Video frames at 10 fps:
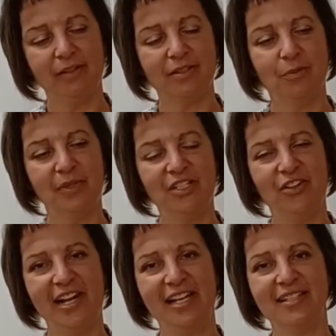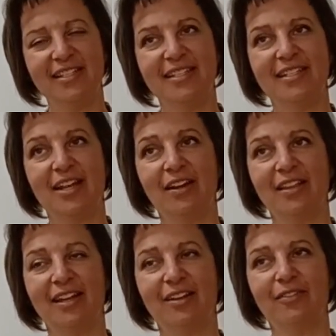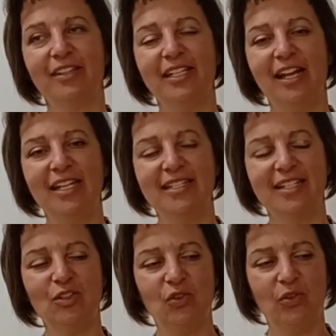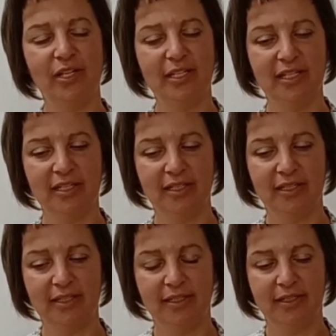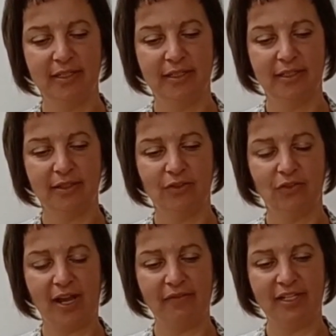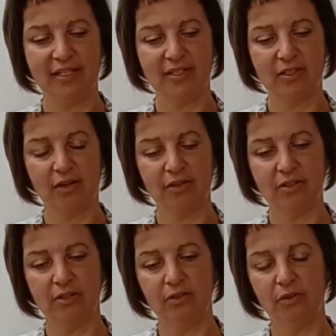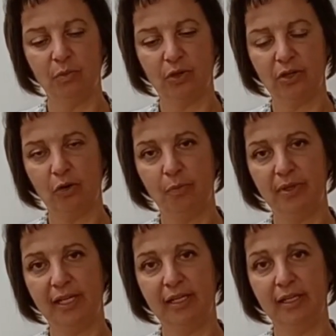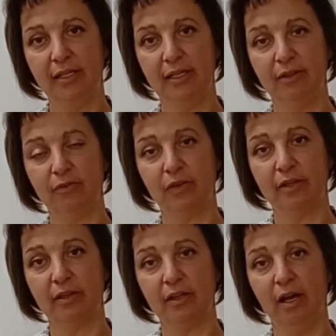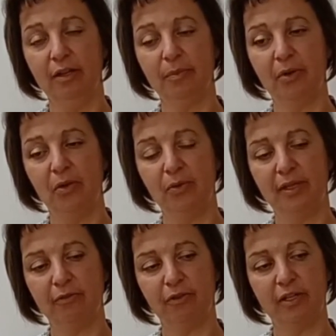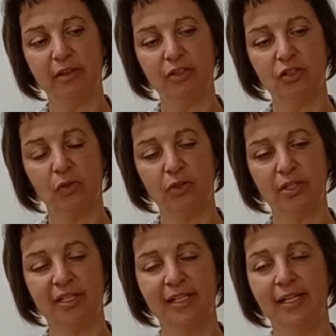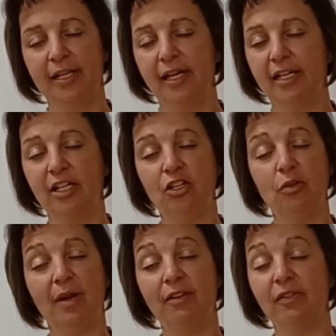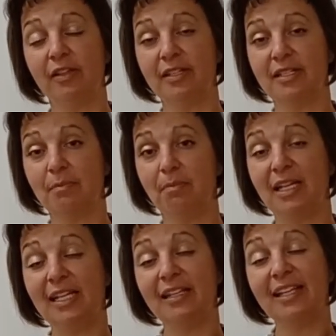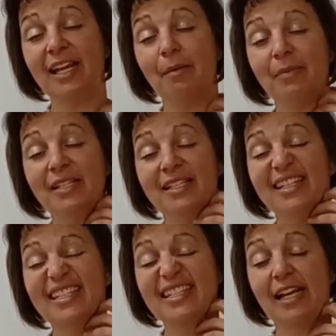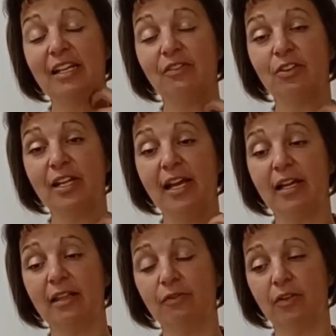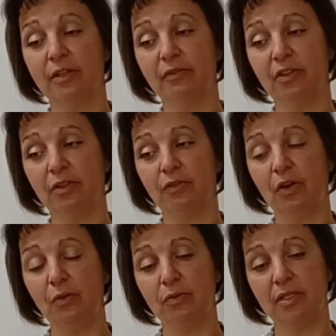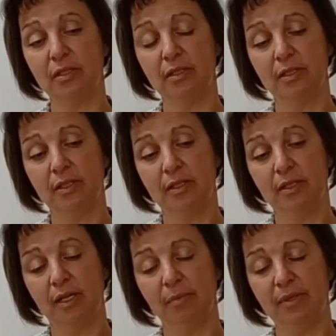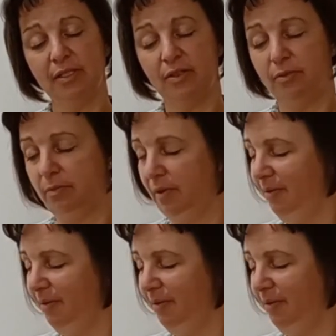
So when your hand's stuck there really nice and good, gravity starts to do the work, opening in front of the collarbone and the front of the shoulder. Again, you might feel this immediately up into the side of your neck, the front of your throat, up into